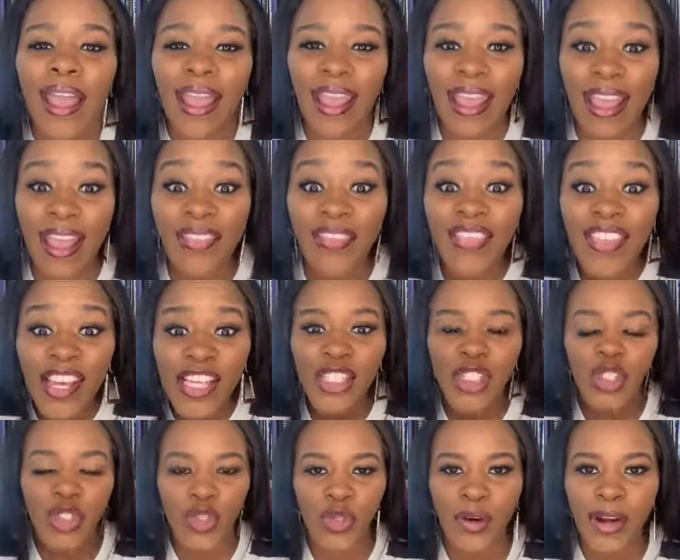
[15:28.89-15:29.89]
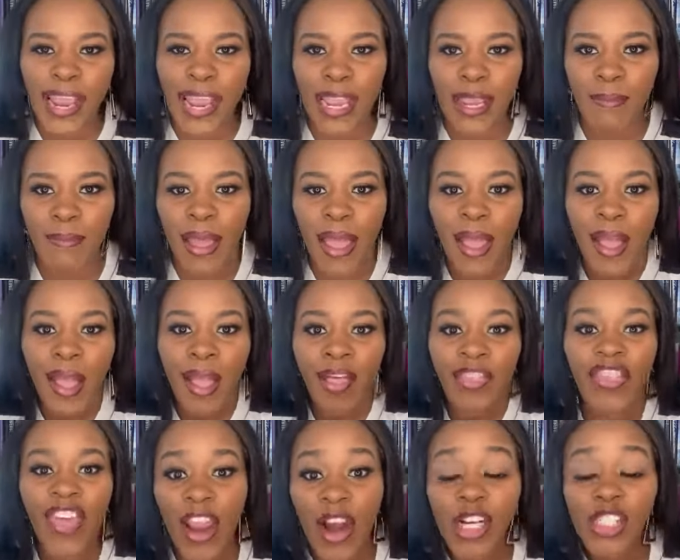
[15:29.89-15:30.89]
In this dream,
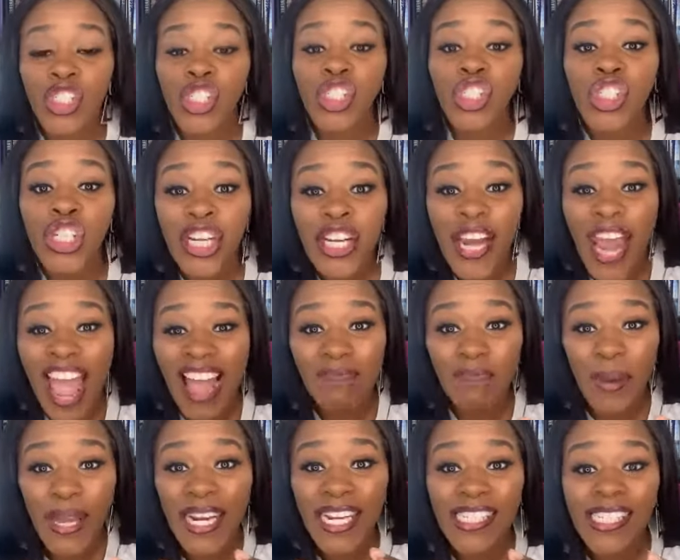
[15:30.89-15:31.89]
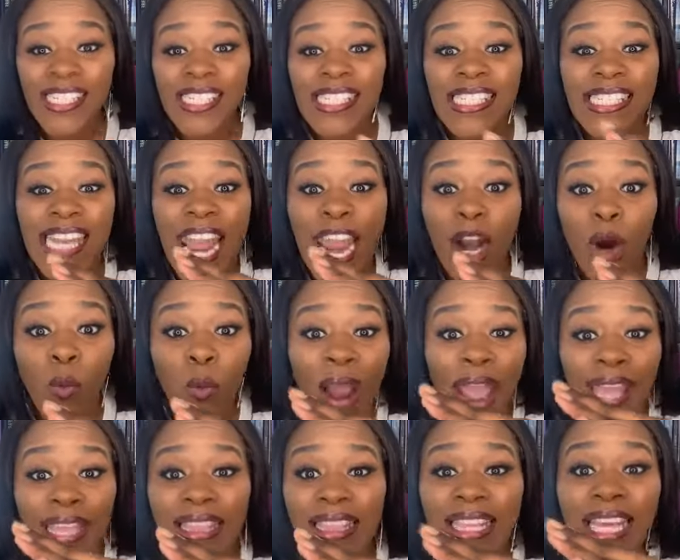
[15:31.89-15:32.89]
there should have been a
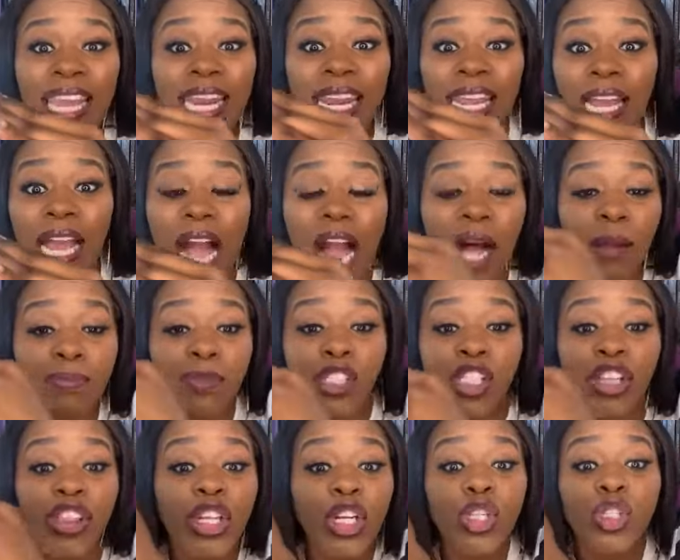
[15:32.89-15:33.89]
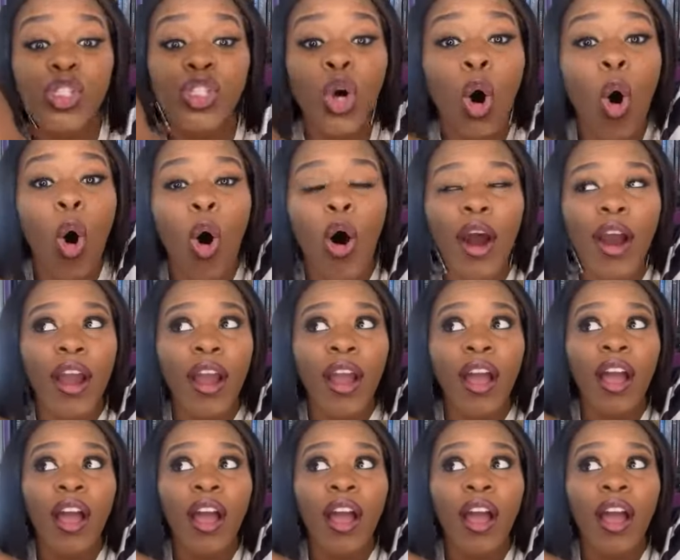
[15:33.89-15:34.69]
stairway leading up to the door